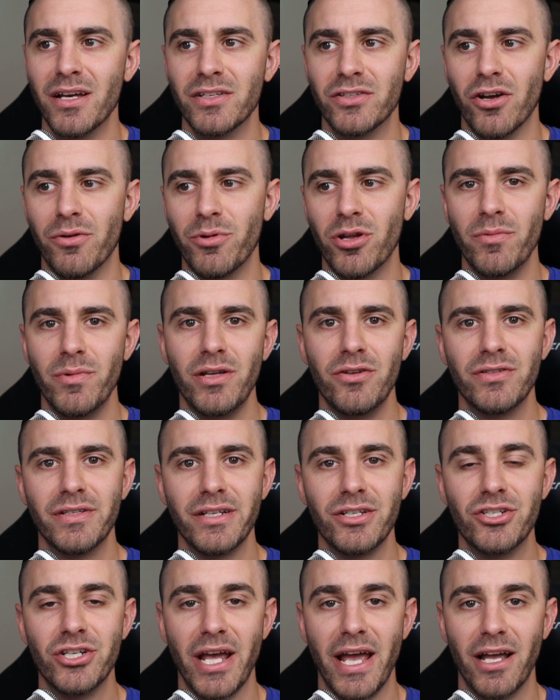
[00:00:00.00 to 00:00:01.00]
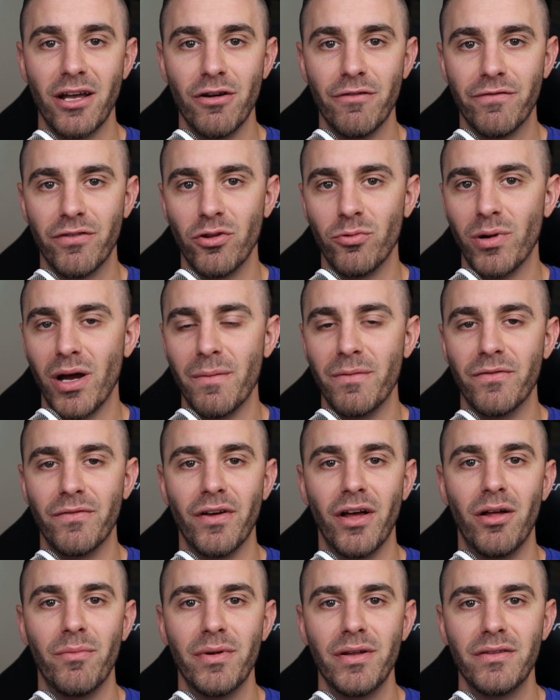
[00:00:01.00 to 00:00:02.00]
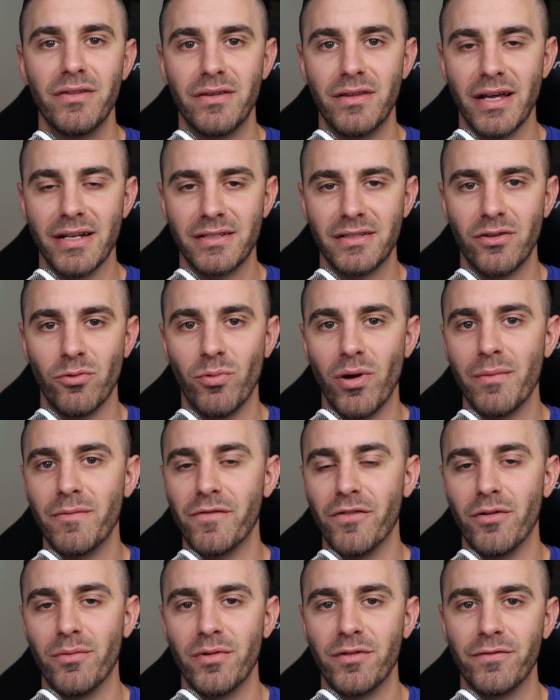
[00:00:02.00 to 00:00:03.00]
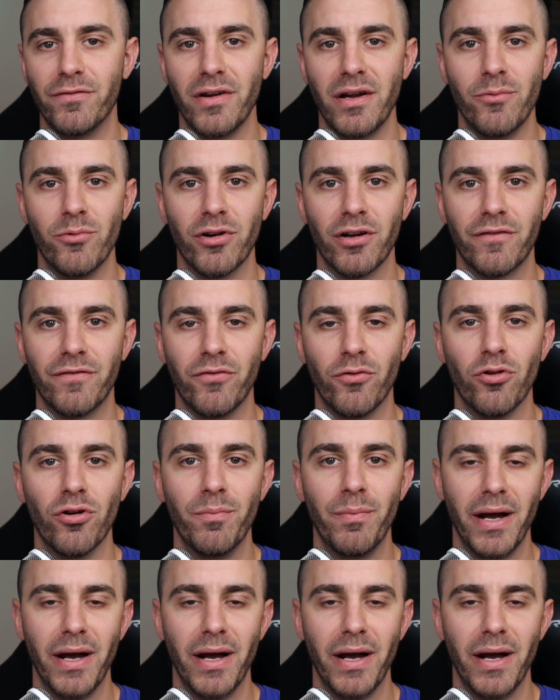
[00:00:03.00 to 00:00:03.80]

So I'm going to be using Django for the web development. That's the web development framework for